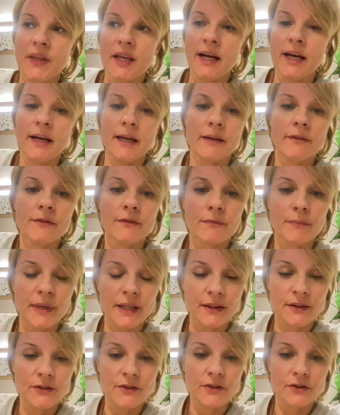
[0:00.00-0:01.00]
I've
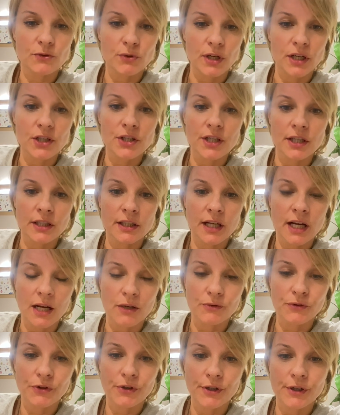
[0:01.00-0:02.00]
met this strange
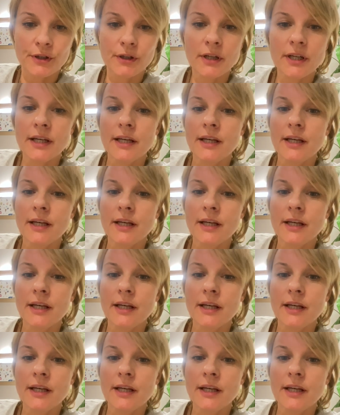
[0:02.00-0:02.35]
encounter.